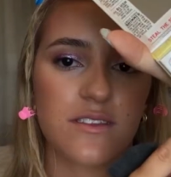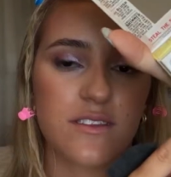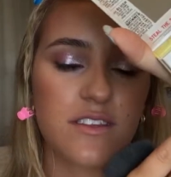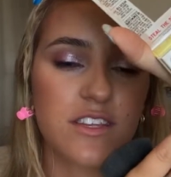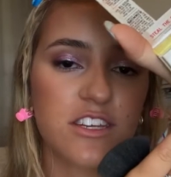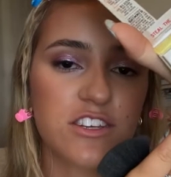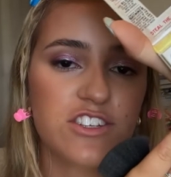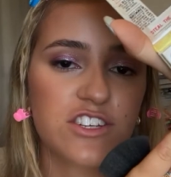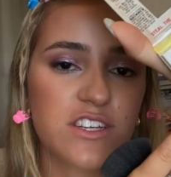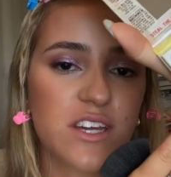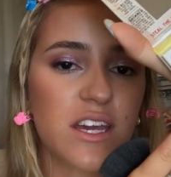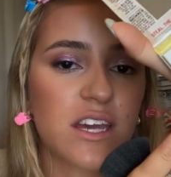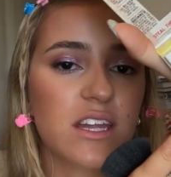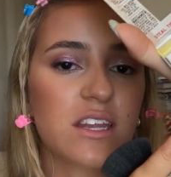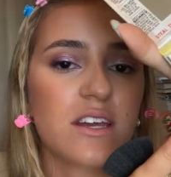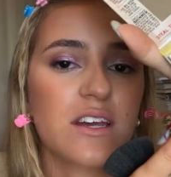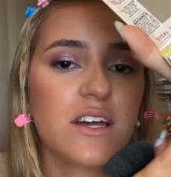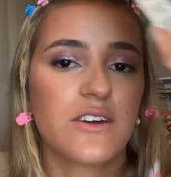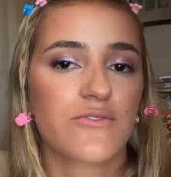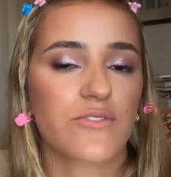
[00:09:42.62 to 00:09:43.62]
this
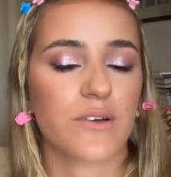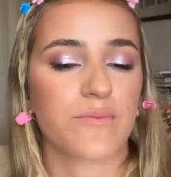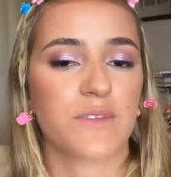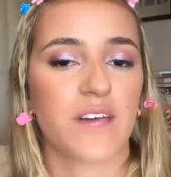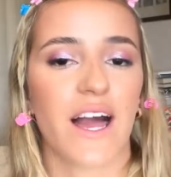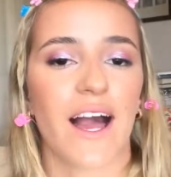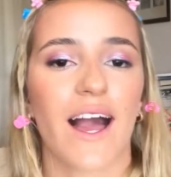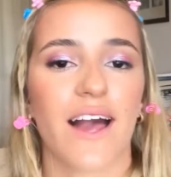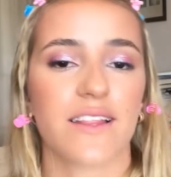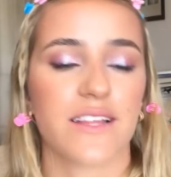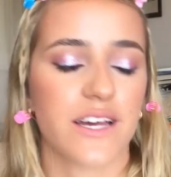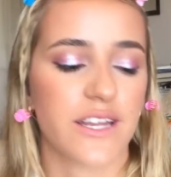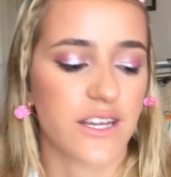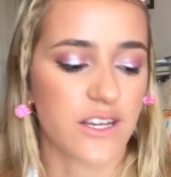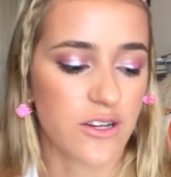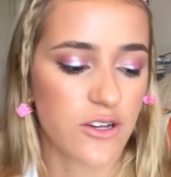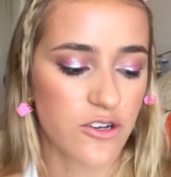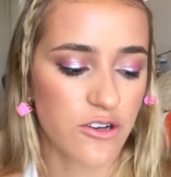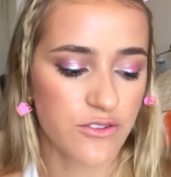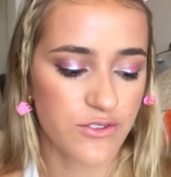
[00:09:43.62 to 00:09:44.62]
shade from the Highlight and
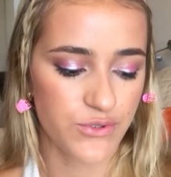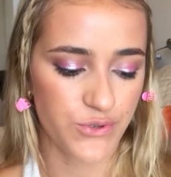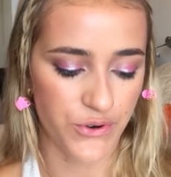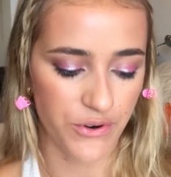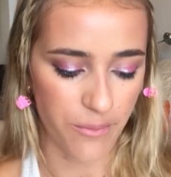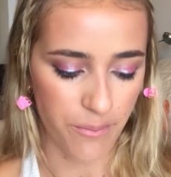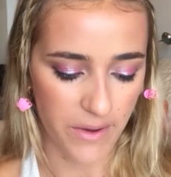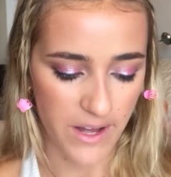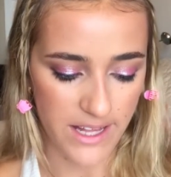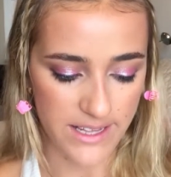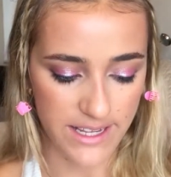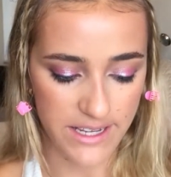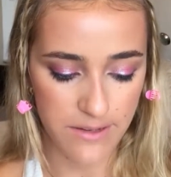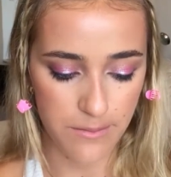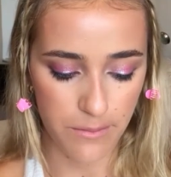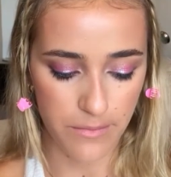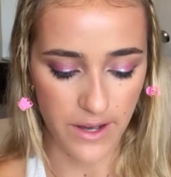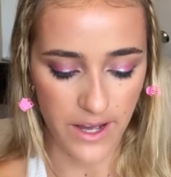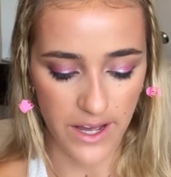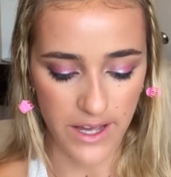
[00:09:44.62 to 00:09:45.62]
Contour palette
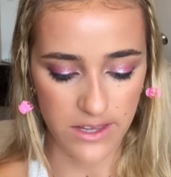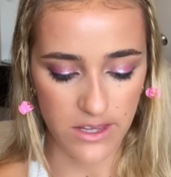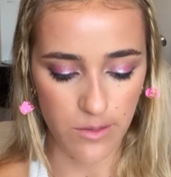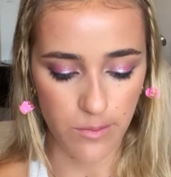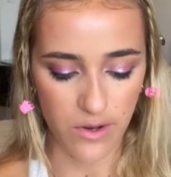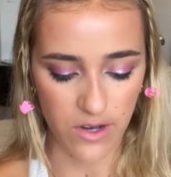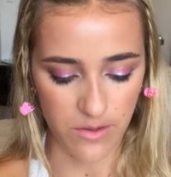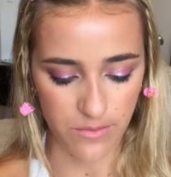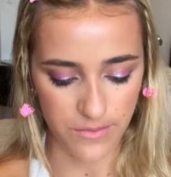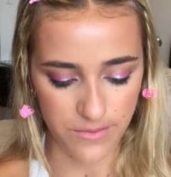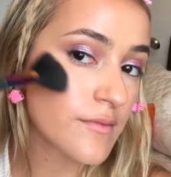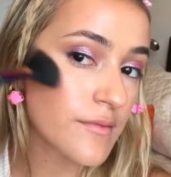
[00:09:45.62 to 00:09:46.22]
by The Balm.